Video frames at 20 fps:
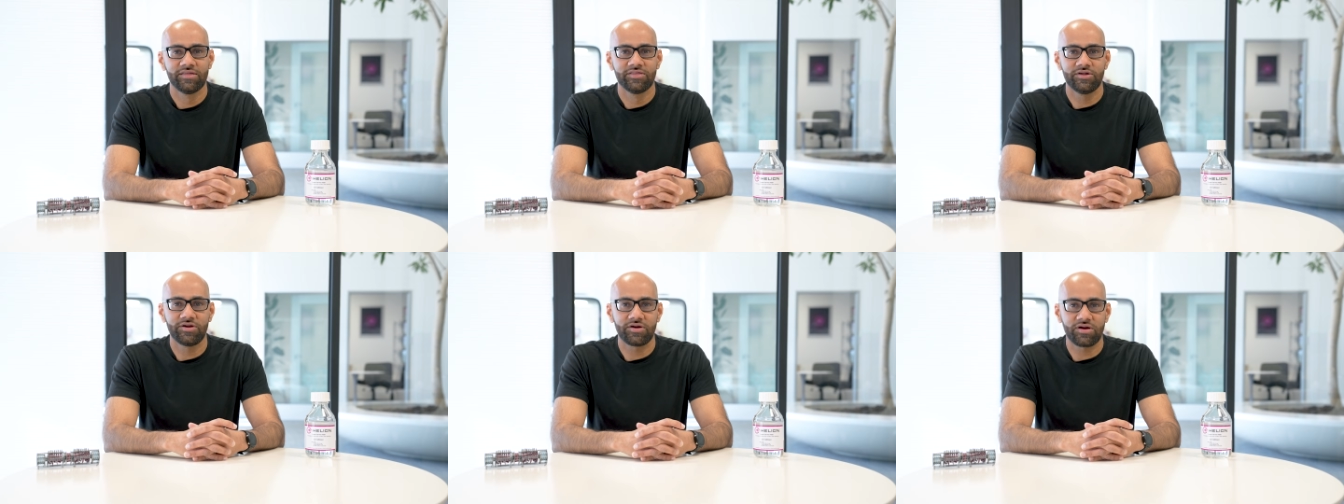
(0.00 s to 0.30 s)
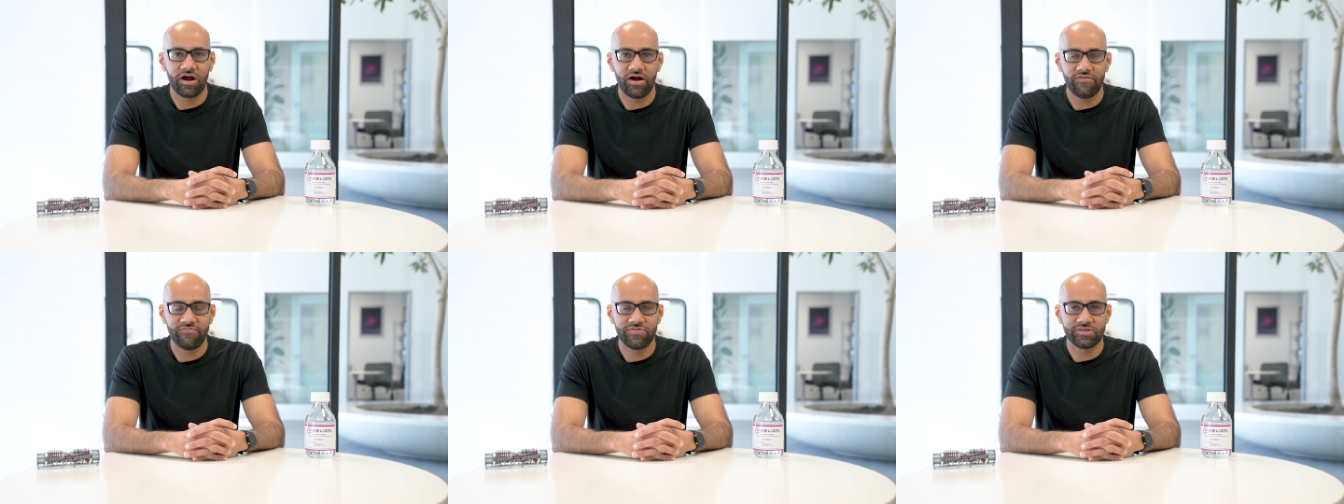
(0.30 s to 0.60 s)
There are
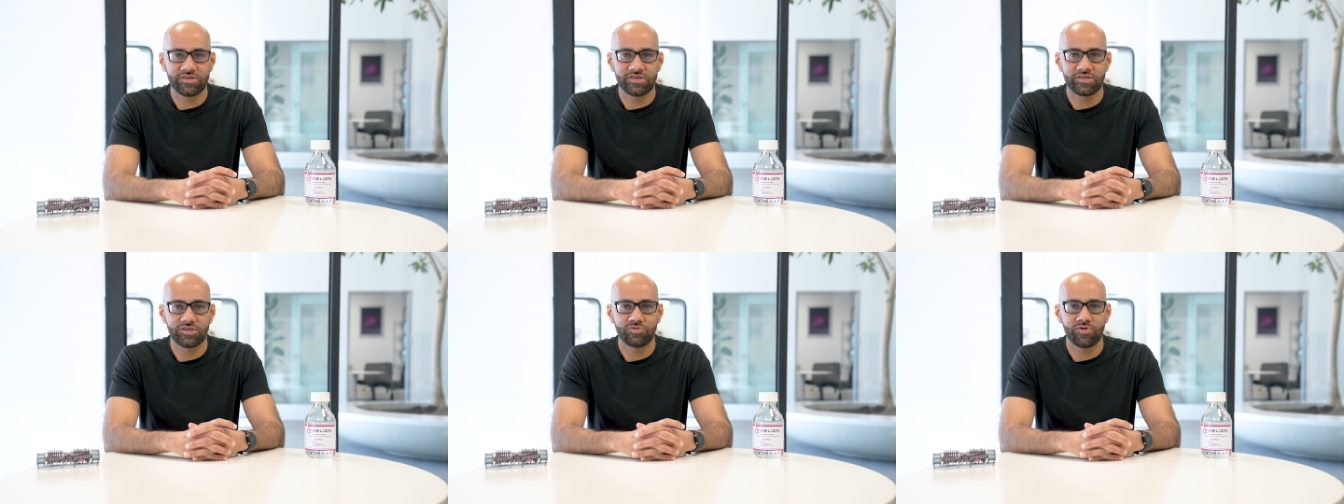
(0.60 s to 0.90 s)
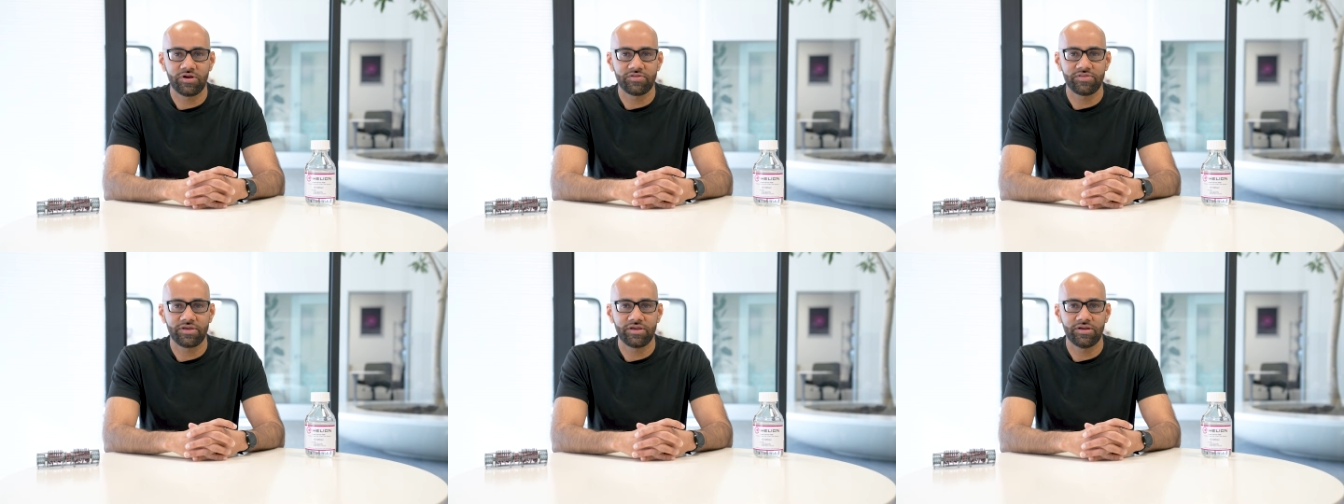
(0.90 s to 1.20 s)
conferences
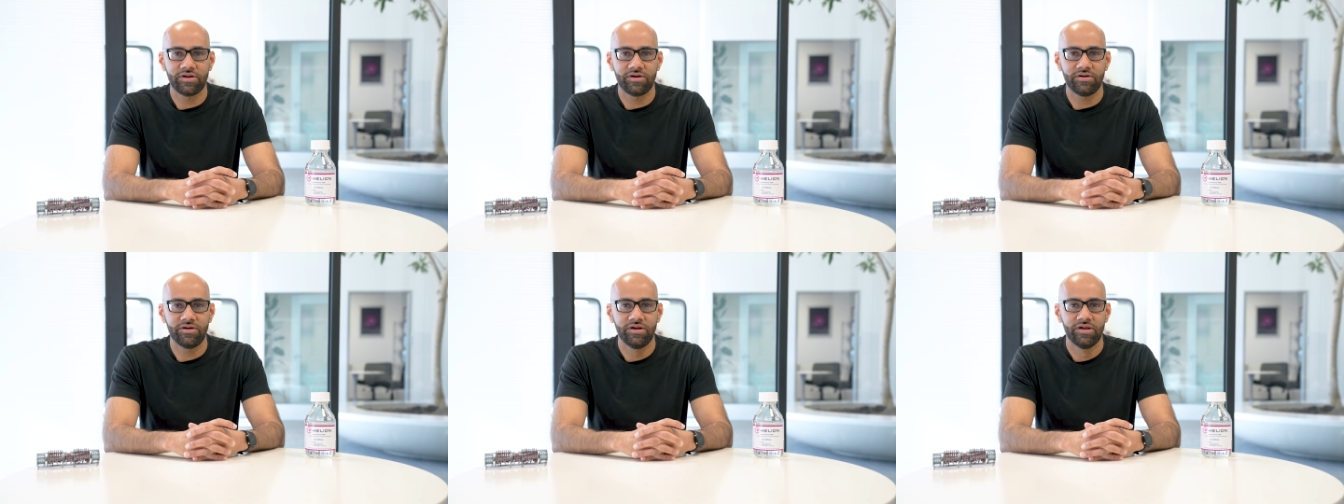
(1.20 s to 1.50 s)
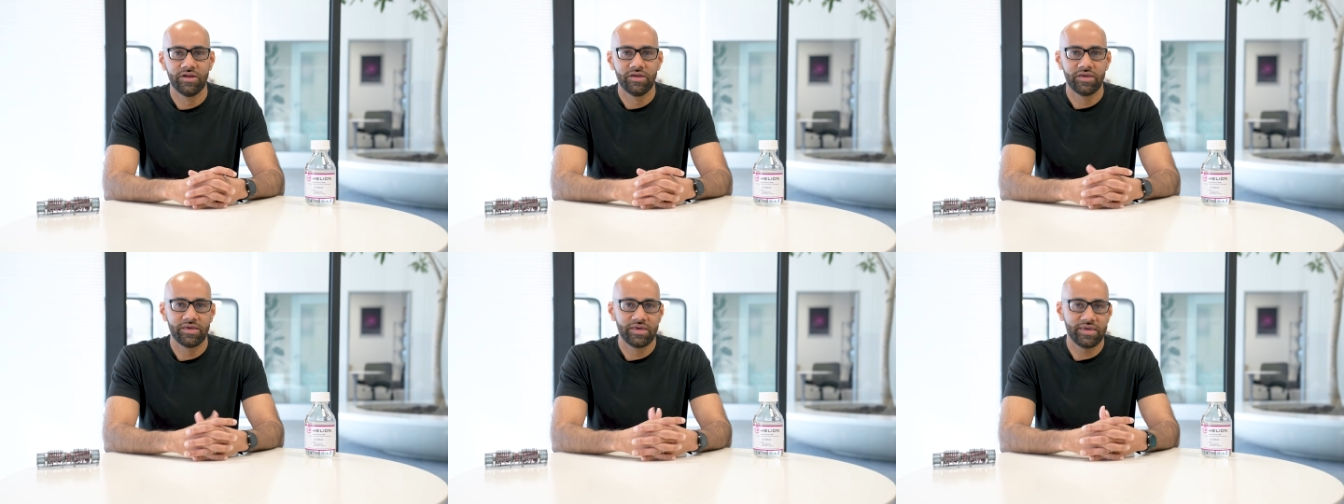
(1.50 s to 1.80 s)
throughout the year.
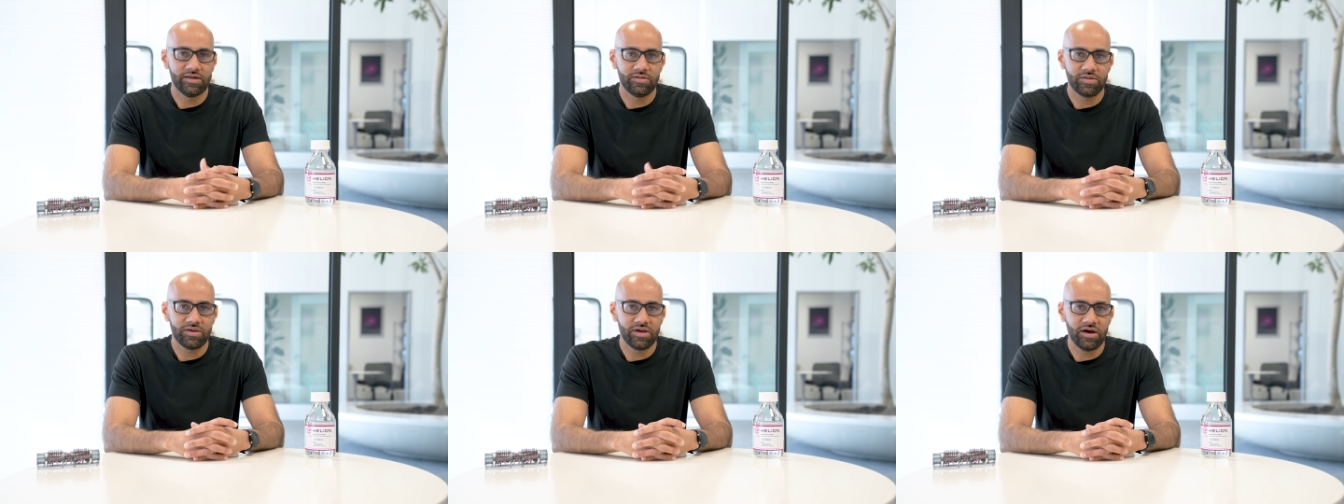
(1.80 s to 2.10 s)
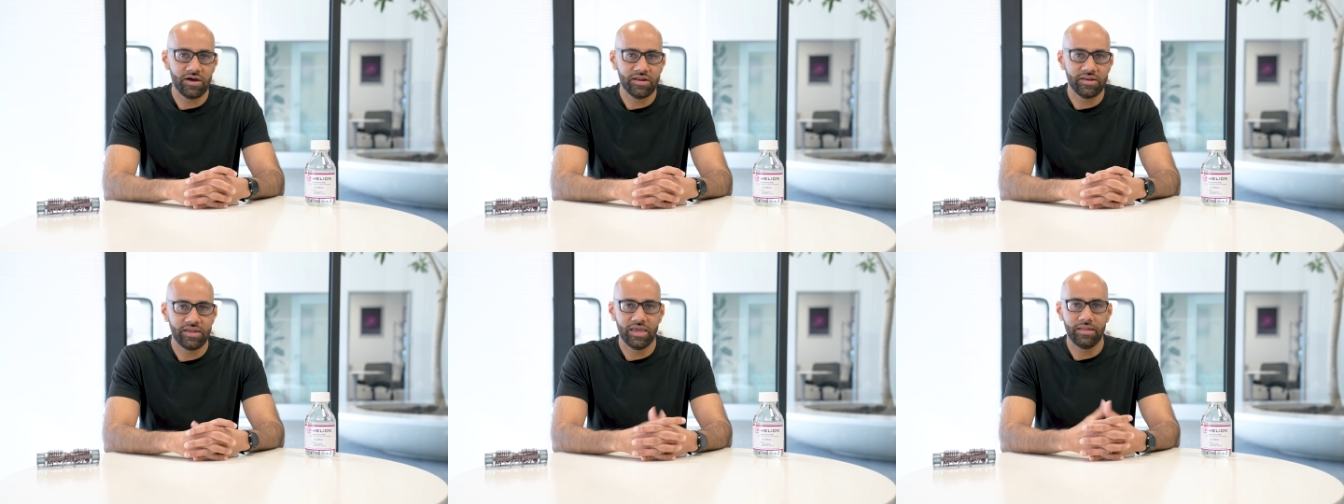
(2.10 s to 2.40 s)

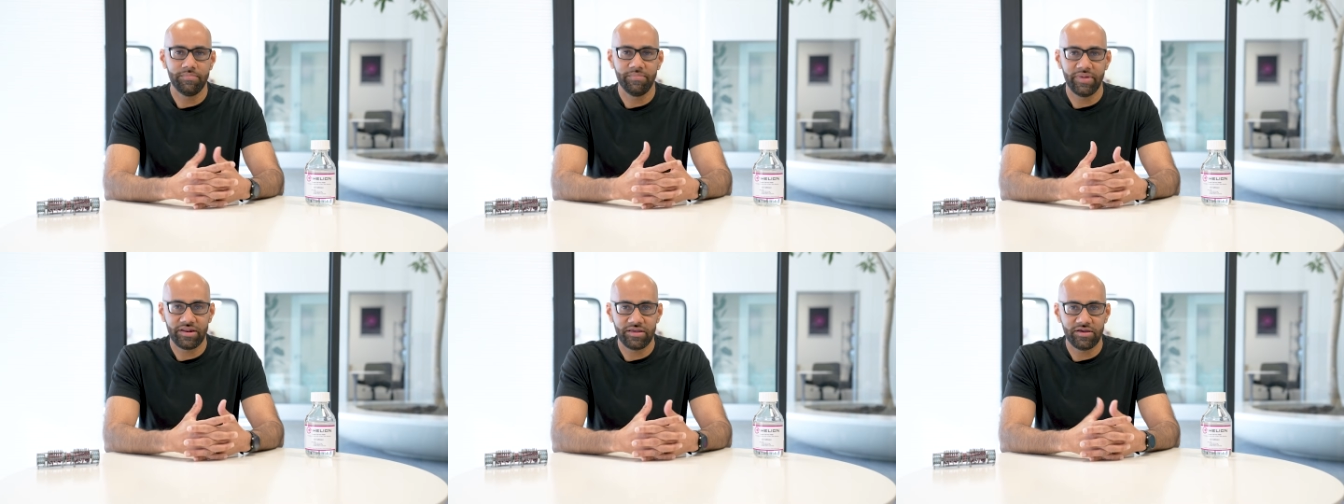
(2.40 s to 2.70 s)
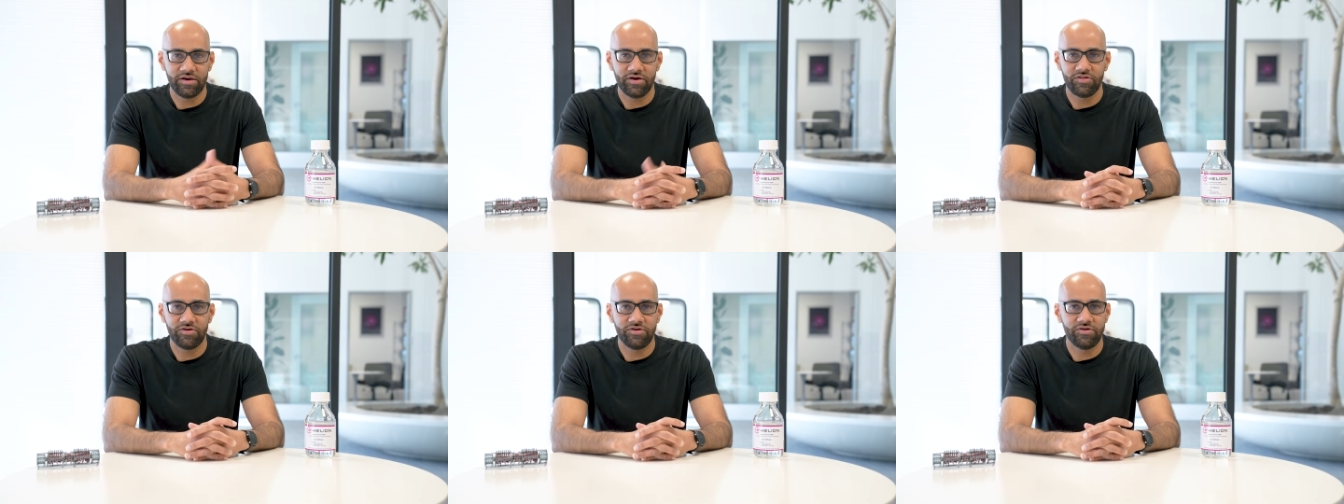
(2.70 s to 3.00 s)
Helion and many
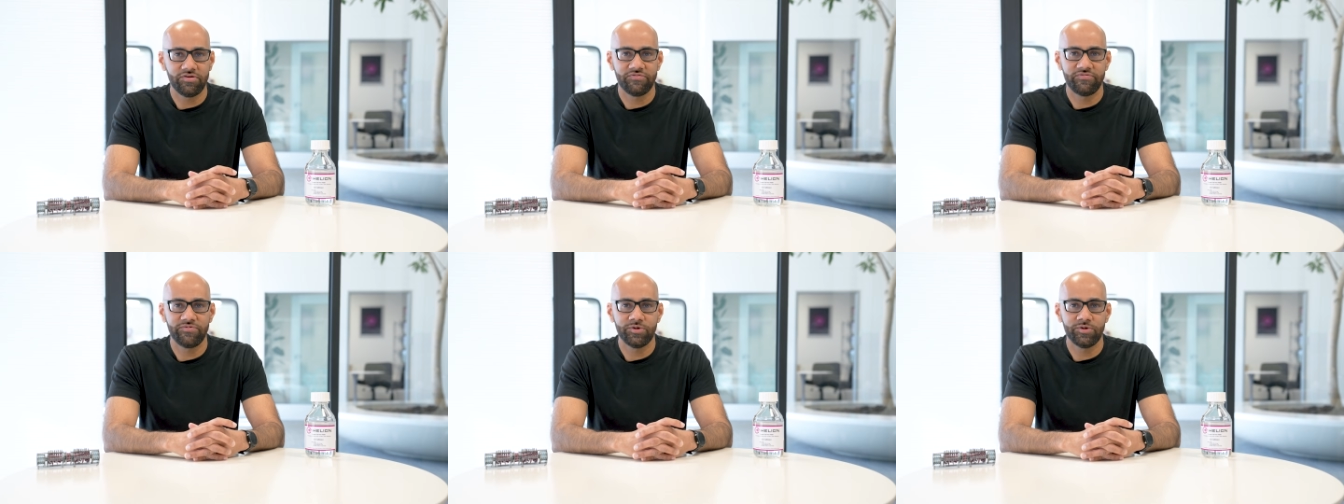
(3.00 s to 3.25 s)
other